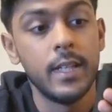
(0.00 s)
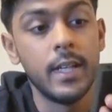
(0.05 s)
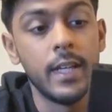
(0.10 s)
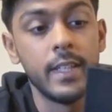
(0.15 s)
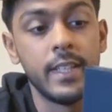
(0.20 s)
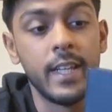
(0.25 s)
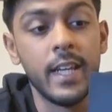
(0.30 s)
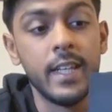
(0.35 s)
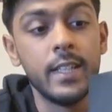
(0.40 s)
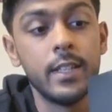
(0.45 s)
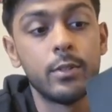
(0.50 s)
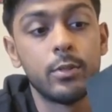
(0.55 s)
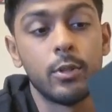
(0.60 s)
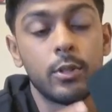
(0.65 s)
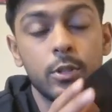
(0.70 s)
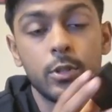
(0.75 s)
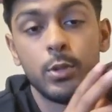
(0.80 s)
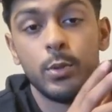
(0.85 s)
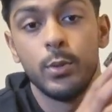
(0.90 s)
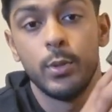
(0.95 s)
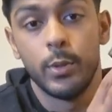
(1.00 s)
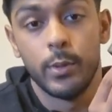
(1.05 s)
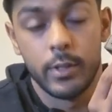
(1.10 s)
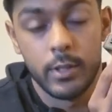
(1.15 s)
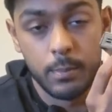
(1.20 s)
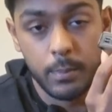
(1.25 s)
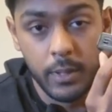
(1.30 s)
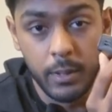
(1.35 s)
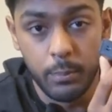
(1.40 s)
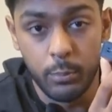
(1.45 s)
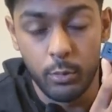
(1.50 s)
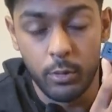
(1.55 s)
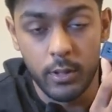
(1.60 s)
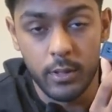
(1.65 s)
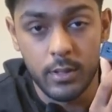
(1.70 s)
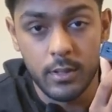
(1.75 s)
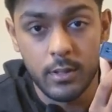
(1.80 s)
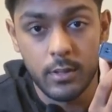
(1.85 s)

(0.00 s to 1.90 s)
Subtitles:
Again, it's got two USB ports.